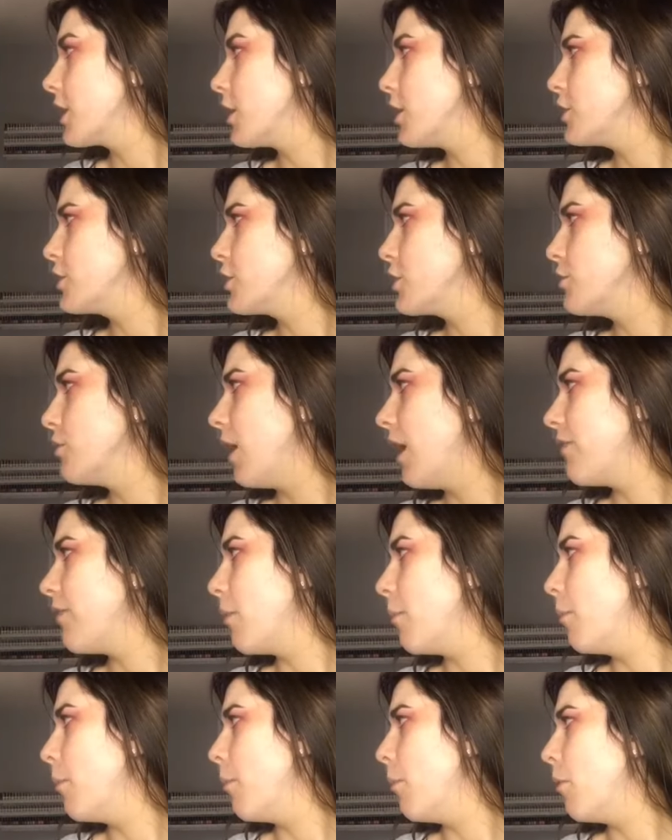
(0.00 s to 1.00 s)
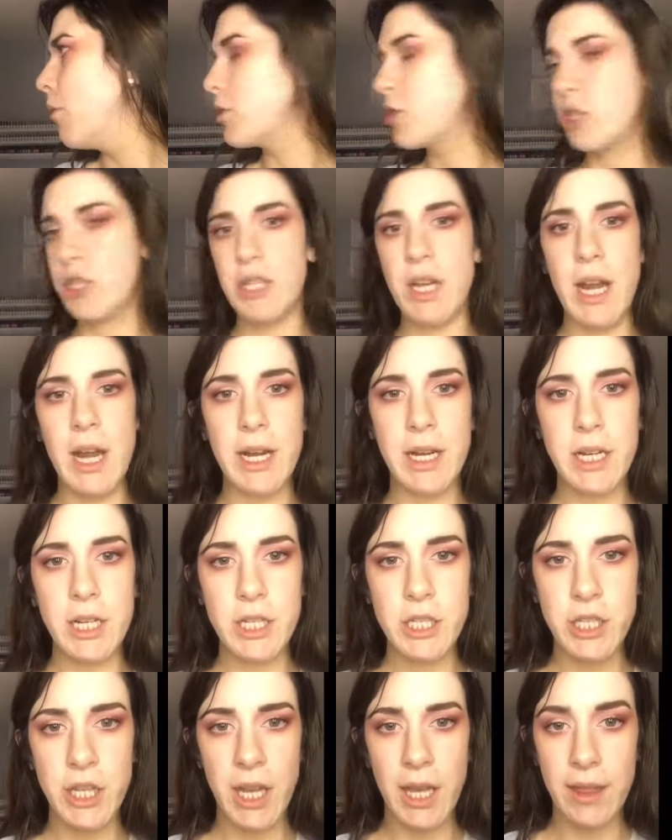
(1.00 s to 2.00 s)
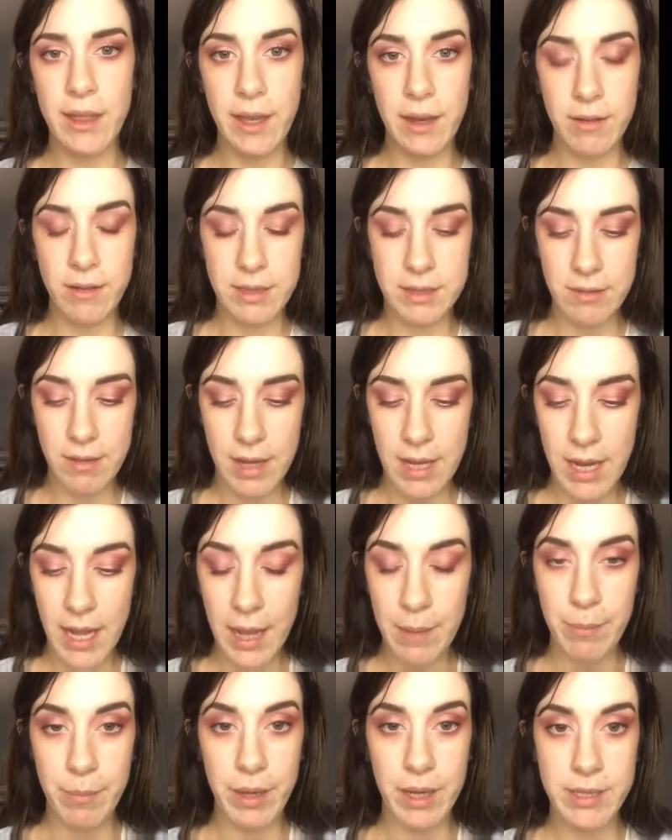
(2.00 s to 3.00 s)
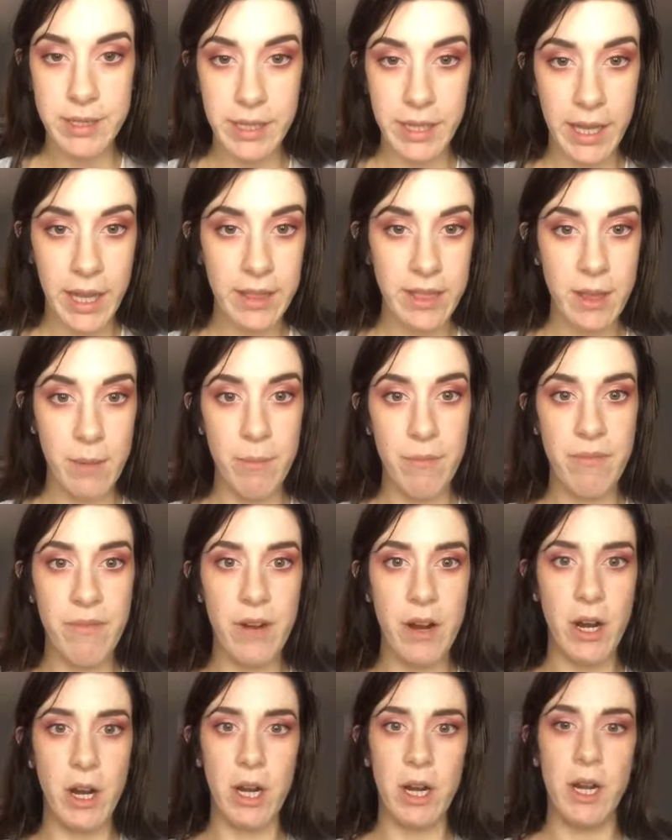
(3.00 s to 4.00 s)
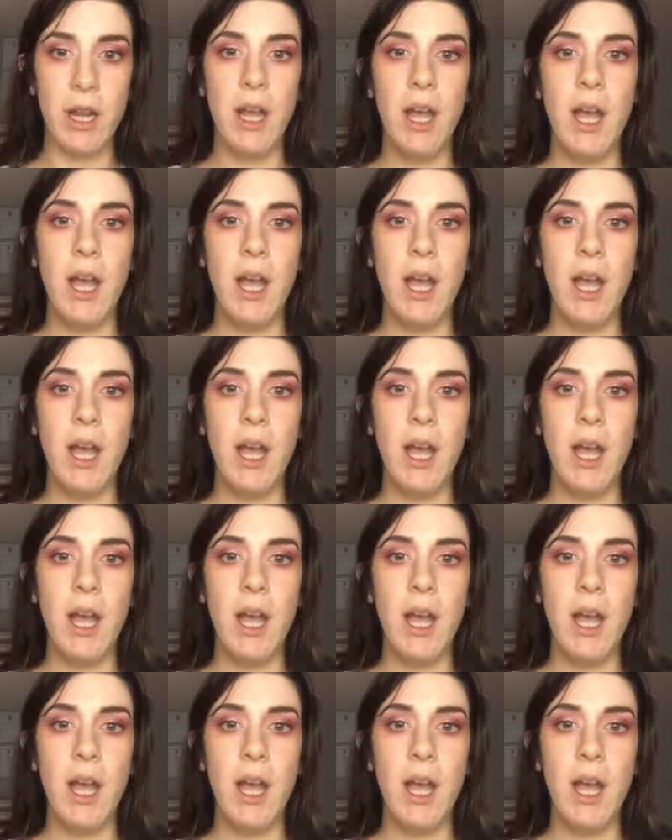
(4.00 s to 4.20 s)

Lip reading: I do have a much darker shade there as well, and because I get them for,